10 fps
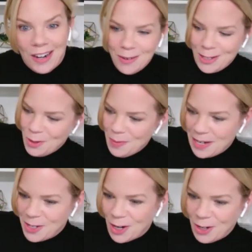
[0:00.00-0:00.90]
I would do my
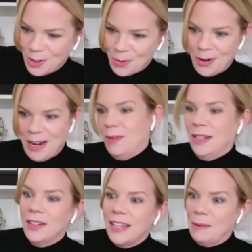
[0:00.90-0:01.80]
junk drawer and I would look at it.